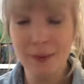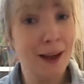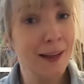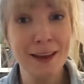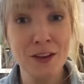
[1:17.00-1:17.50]

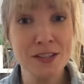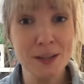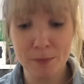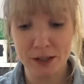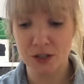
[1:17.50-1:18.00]
And then you're
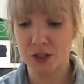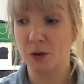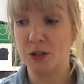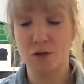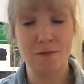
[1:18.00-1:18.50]
simply just
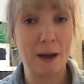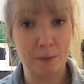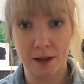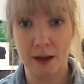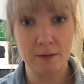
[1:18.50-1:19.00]
going to
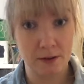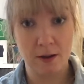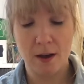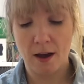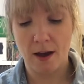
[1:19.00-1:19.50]
wrap that
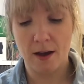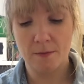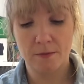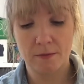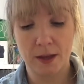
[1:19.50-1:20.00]

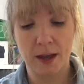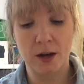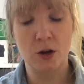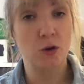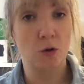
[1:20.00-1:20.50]

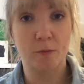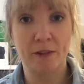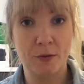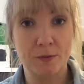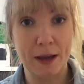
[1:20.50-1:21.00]
in your
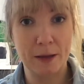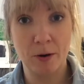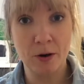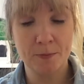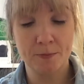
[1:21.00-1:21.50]
brown
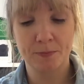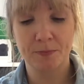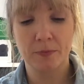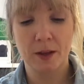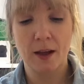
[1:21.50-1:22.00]
paper.
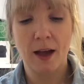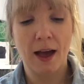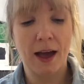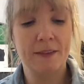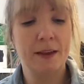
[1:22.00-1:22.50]

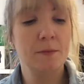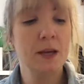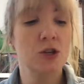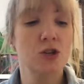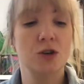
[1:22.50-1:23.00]
And then
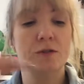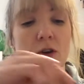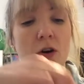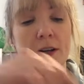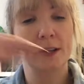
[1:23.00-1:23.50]
make sure you've
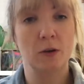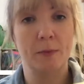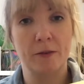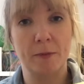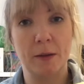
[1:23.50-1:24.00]
got a little
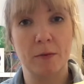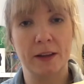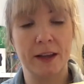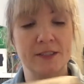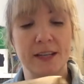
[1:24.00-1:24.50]
bit of paper
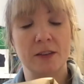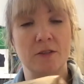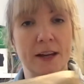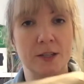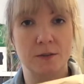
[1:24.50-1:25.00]
left at either
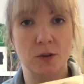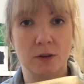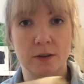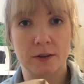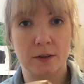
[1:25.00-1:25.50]
end of
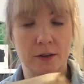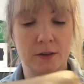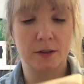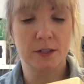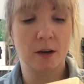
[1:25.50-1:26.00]
your
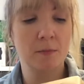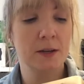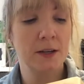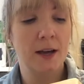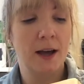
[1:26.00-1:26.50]
tub.
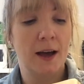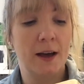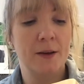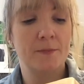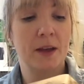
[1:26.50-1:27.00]

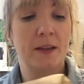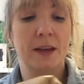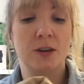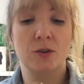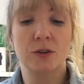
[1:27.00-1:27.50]
And
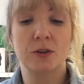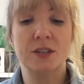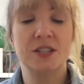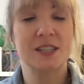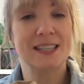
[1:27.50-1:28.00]
then you're going
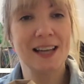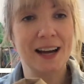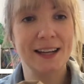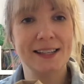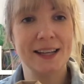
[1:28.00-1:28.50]
to just
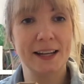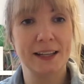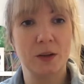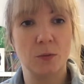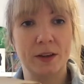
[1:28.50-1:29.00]
tie it
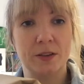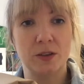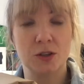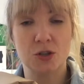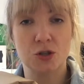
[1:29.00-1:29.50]
tightly with
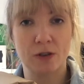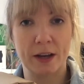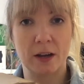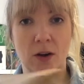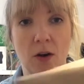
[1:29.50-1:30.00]
the
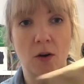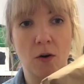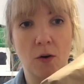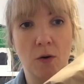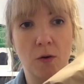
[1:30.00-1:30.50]
string
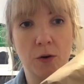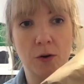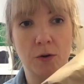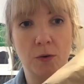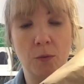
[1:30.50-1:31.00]

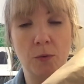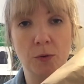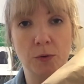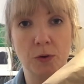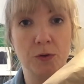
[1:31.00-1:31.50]
or
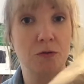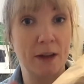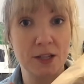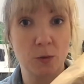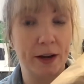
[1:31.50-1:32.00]
wool or
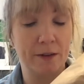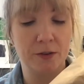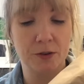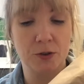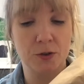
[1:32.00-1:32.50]
thread or whatever
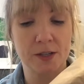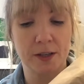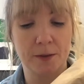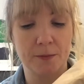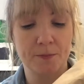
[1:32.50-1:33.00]
you're using.